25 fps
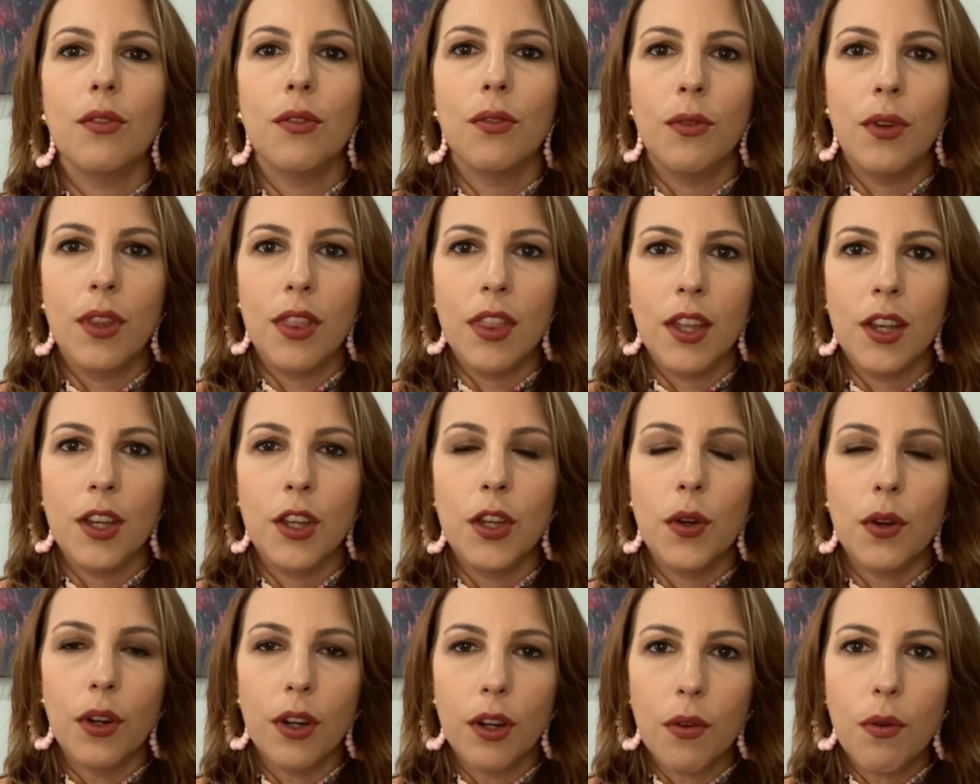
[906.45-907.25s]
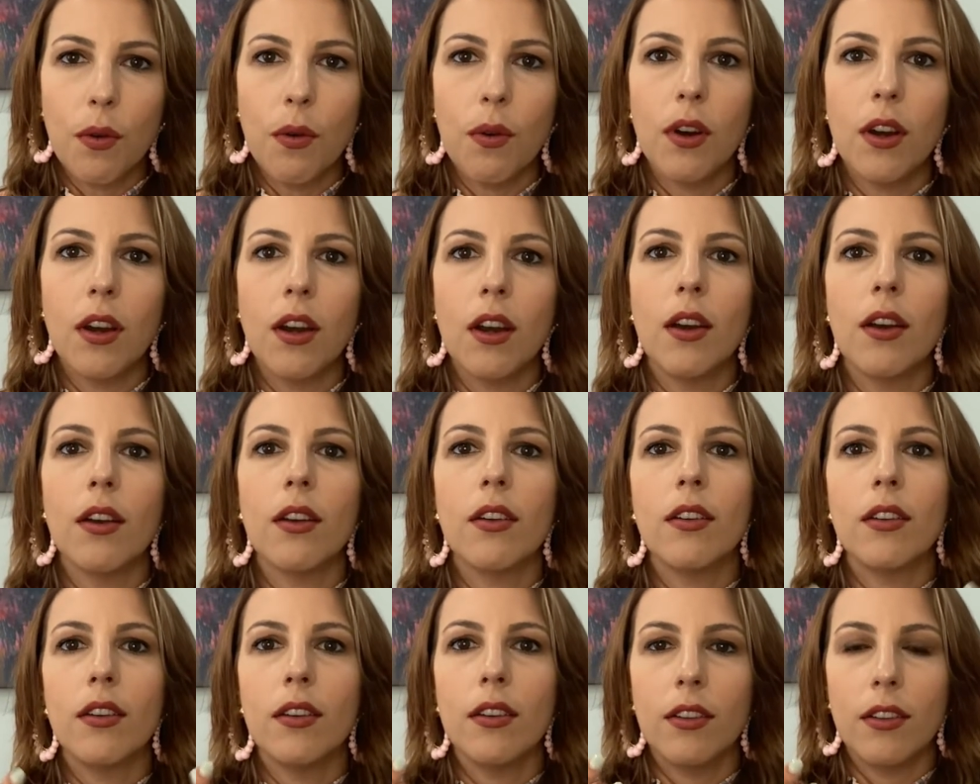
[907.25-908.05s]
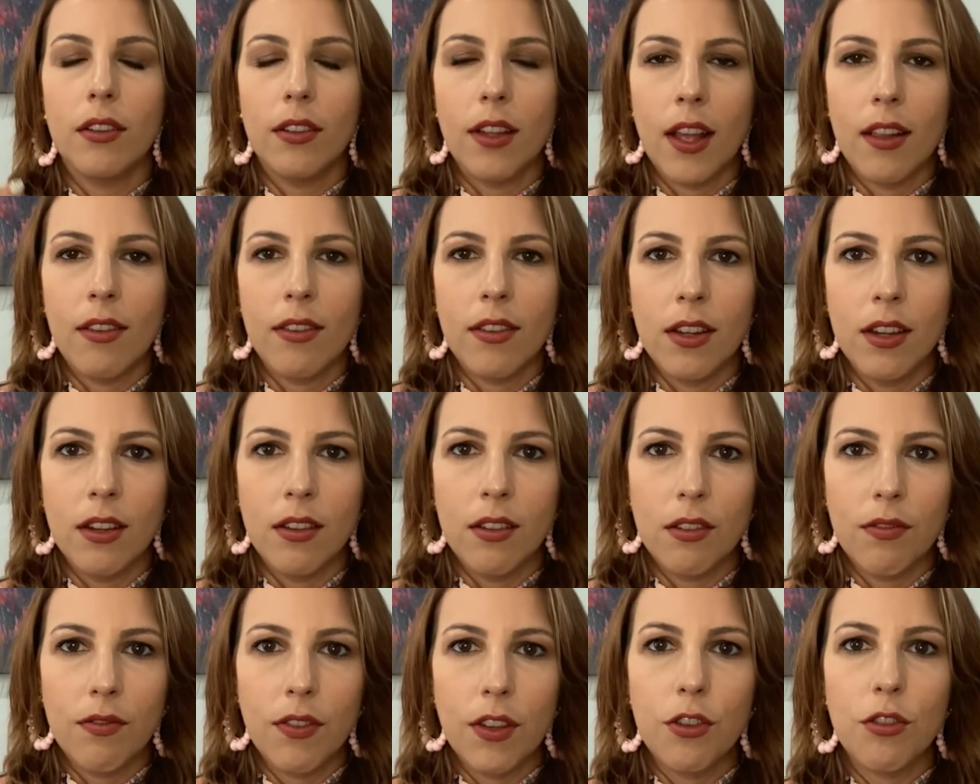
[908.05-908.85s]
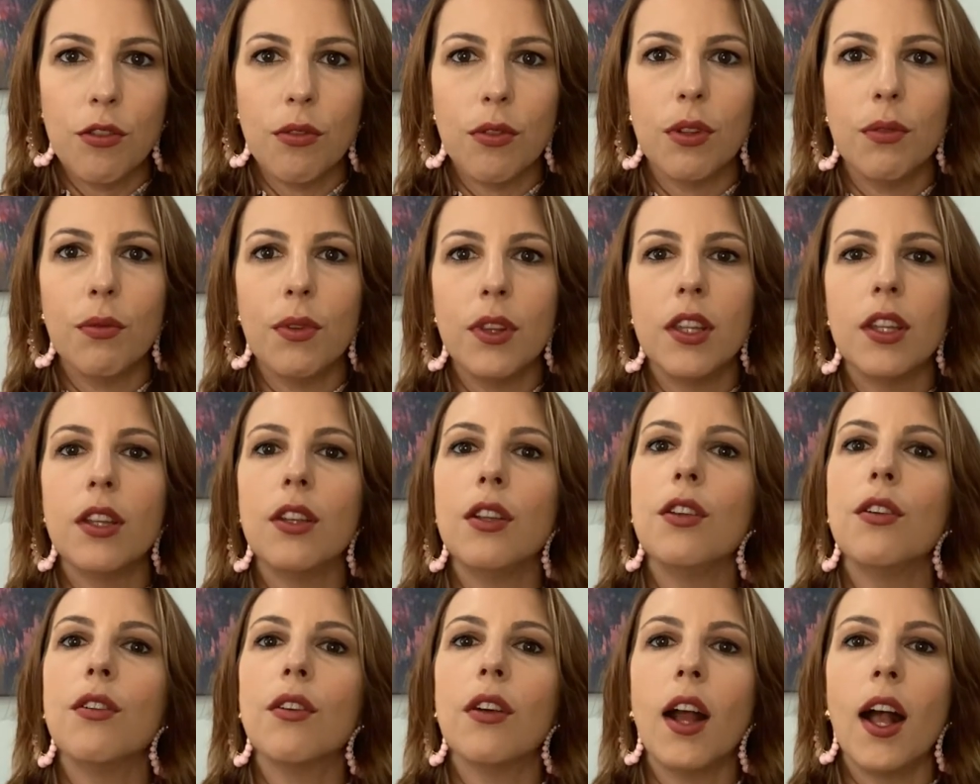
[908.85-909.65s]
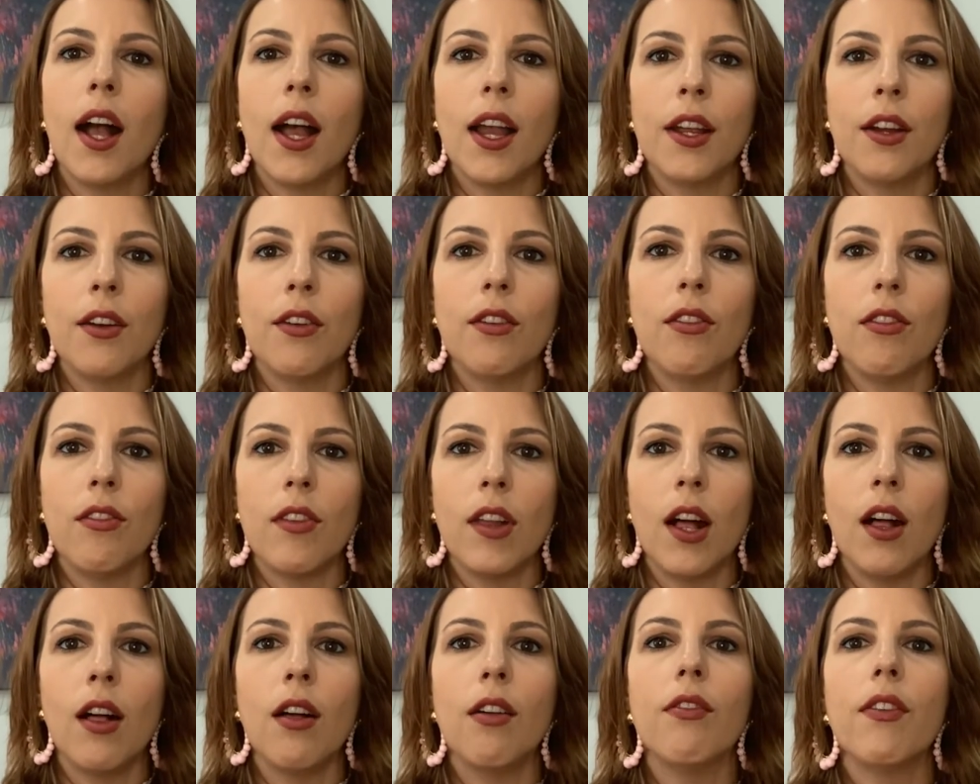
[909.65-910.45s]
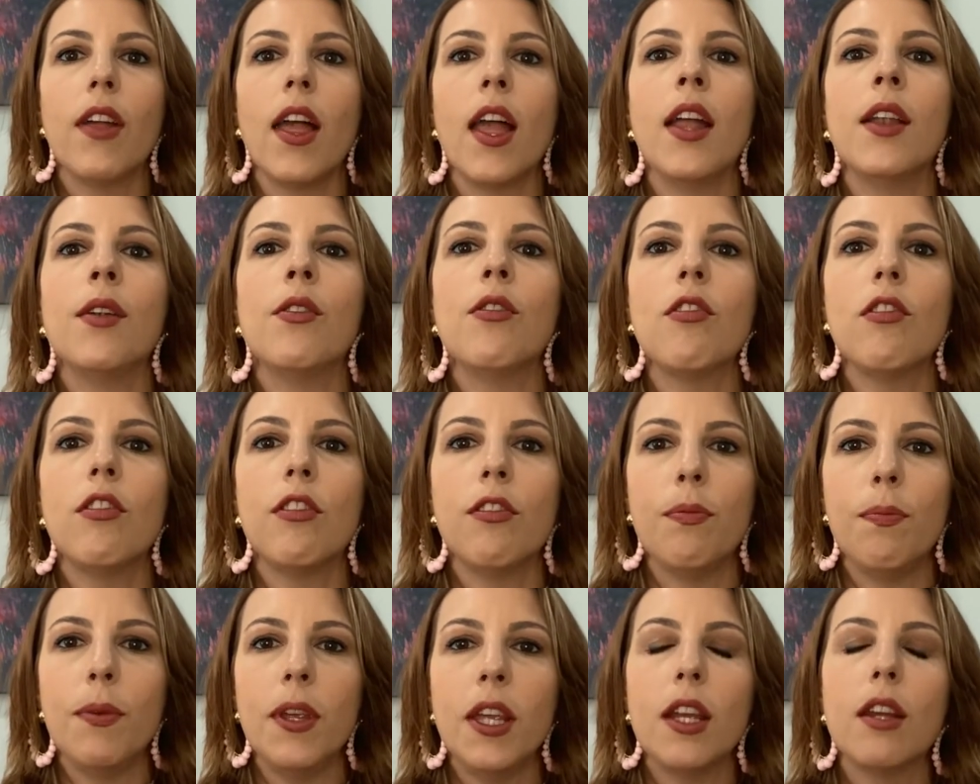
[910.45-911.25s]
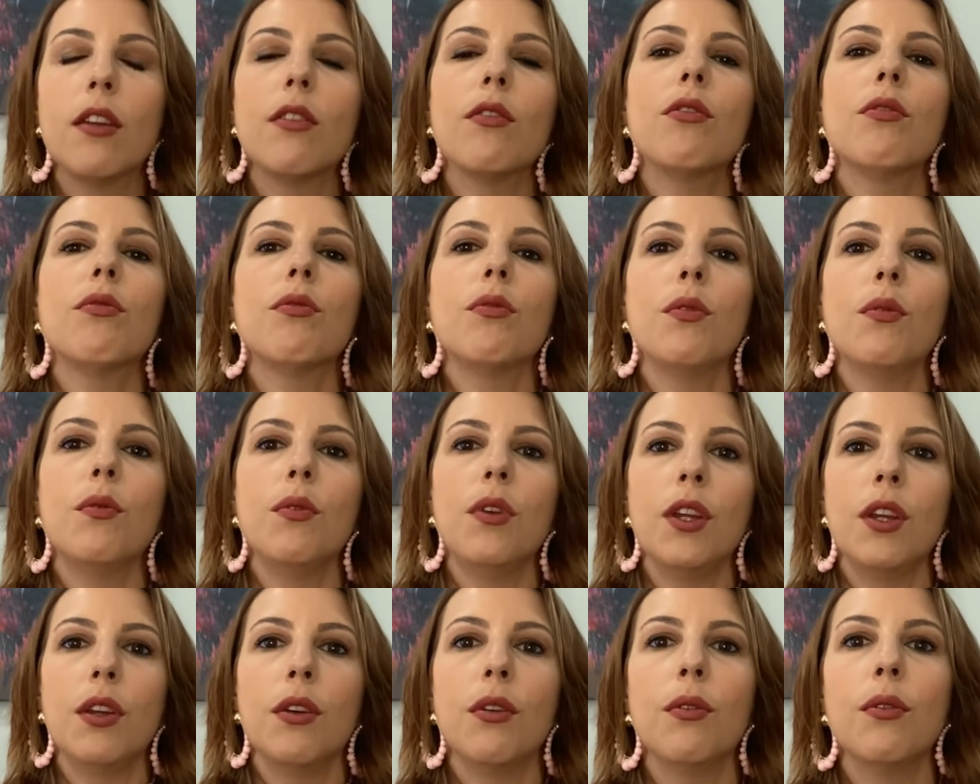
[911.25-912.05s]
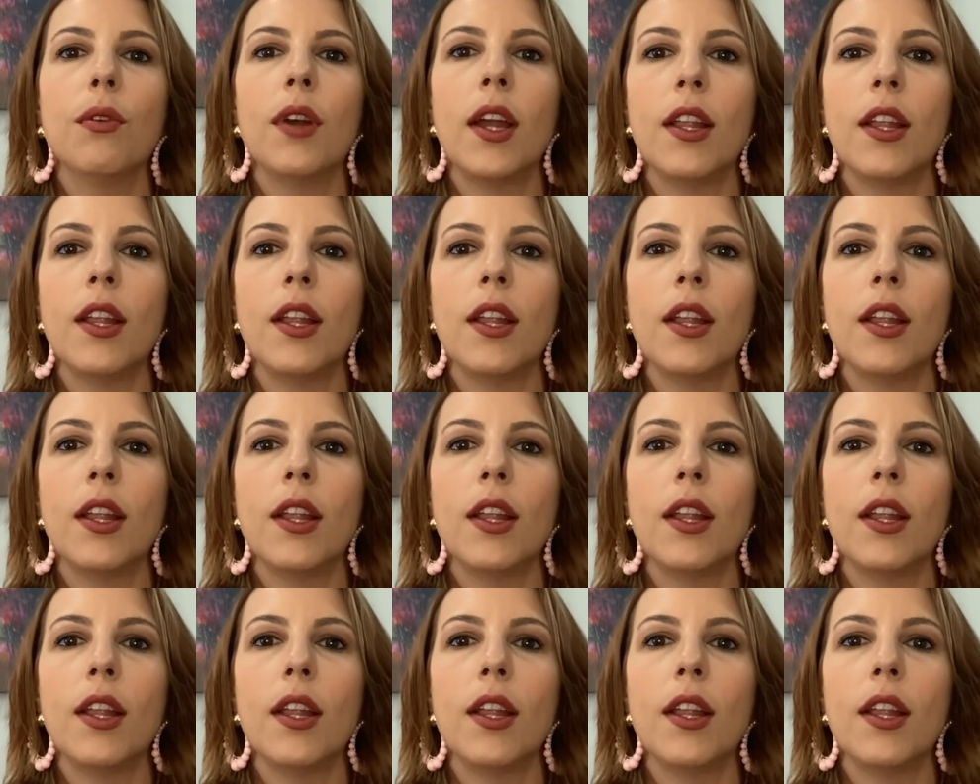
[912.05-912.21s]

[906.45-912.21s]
within your core as an individual within your higher self and speak through you,